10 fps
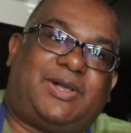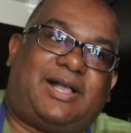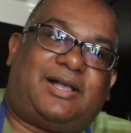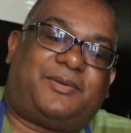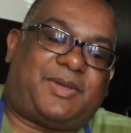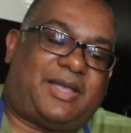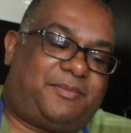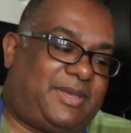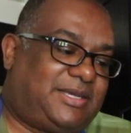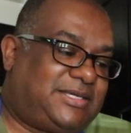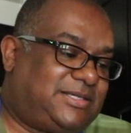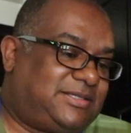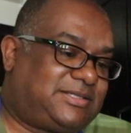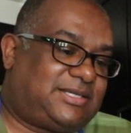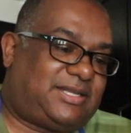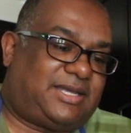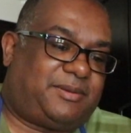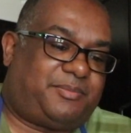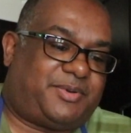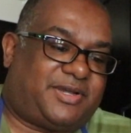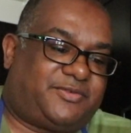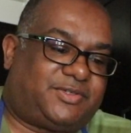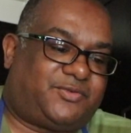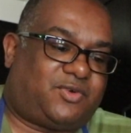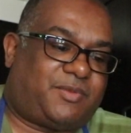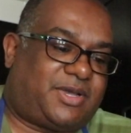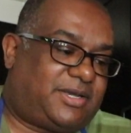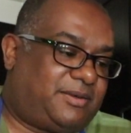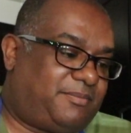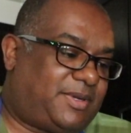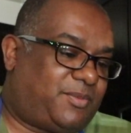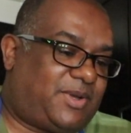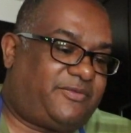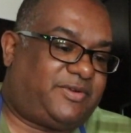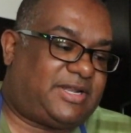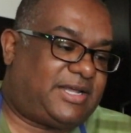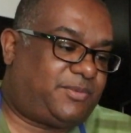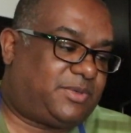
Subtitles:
I'm making today breakfast for my wife and I.